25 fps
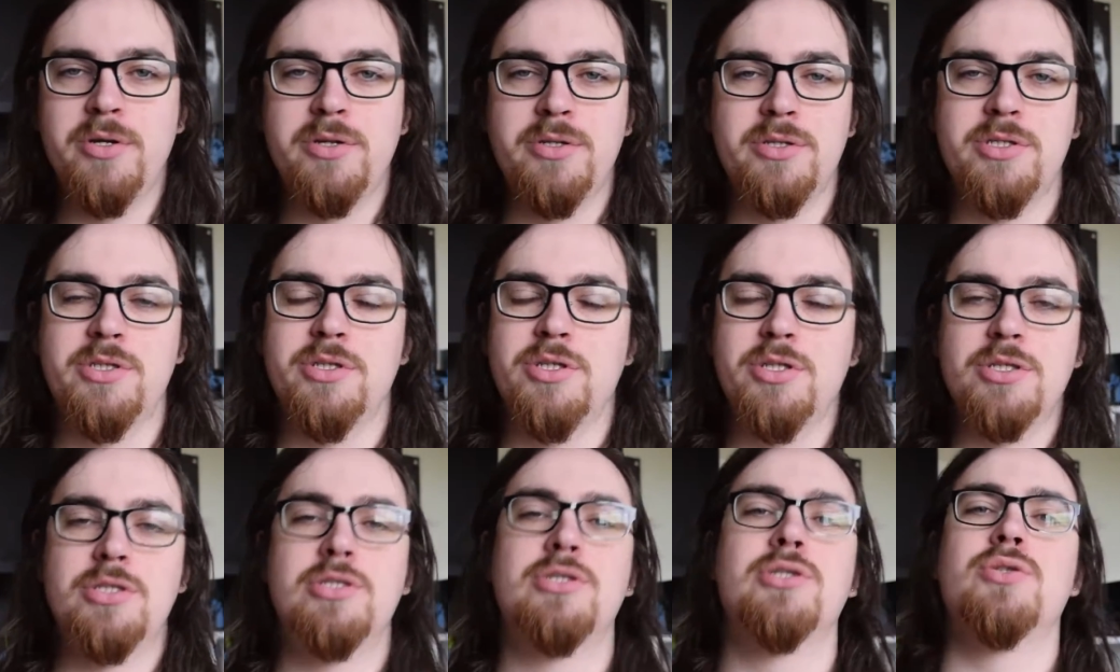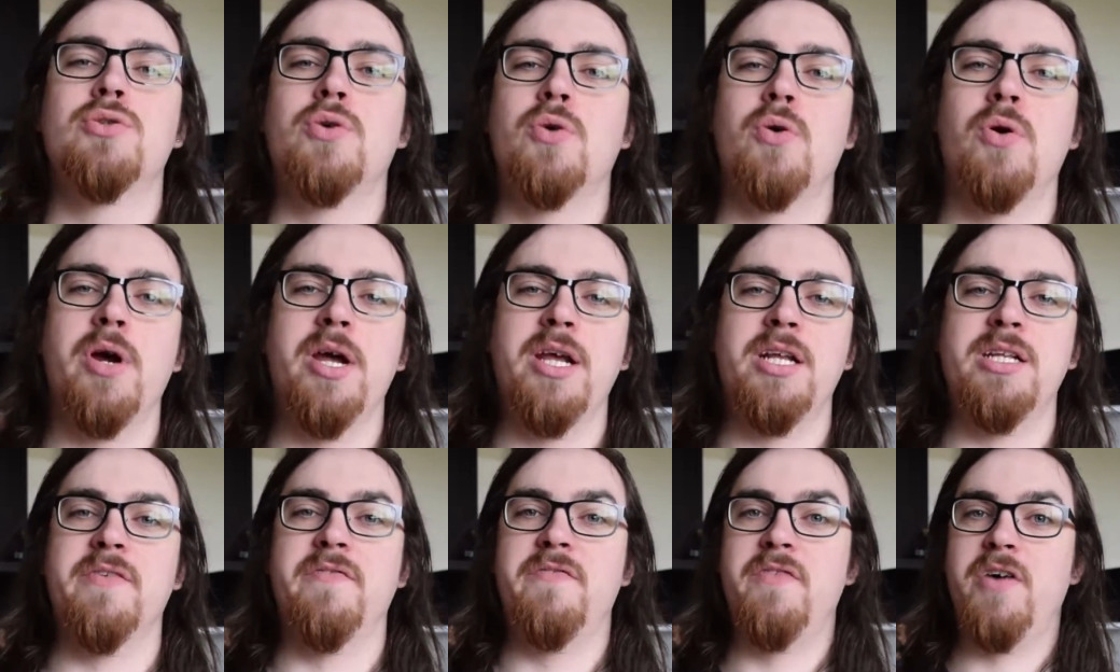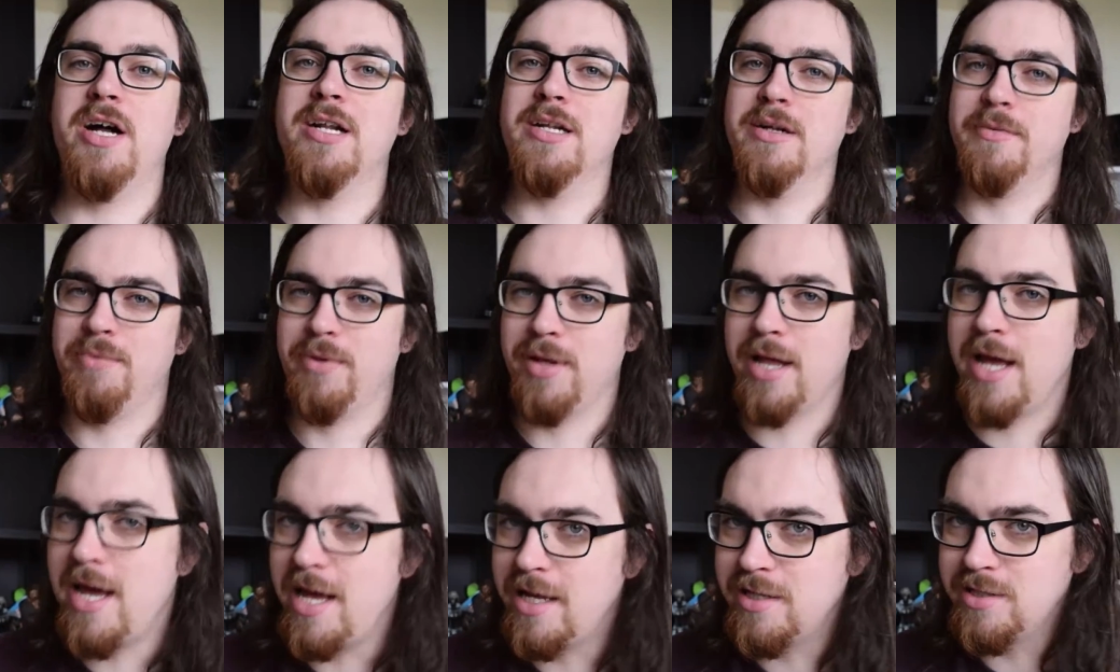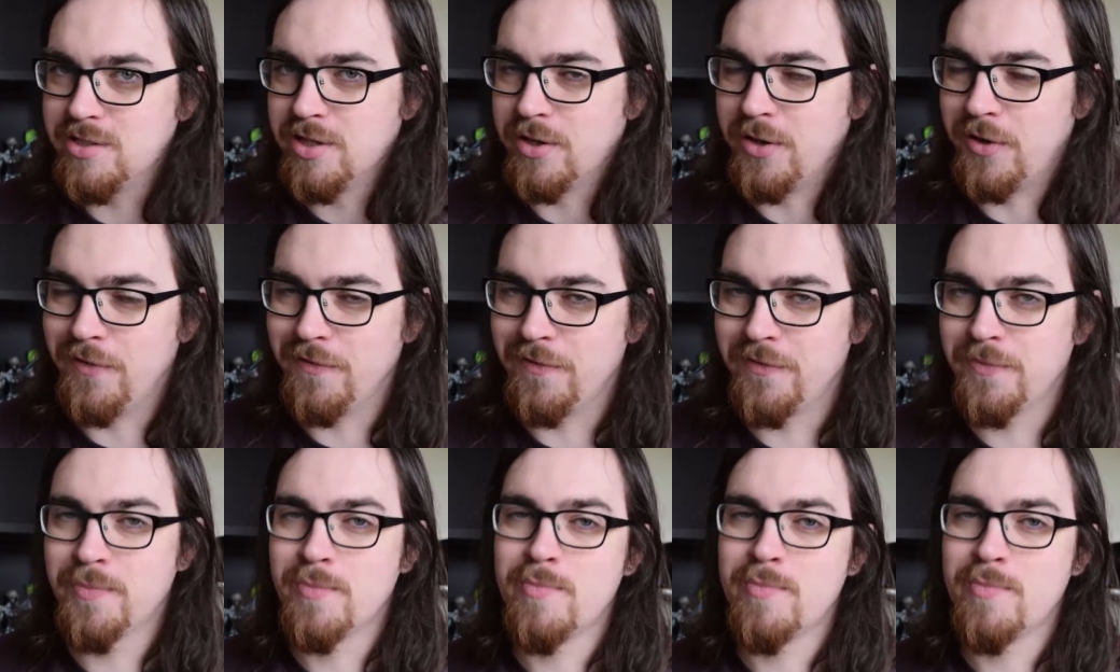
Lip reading: to destroy, to find the plans of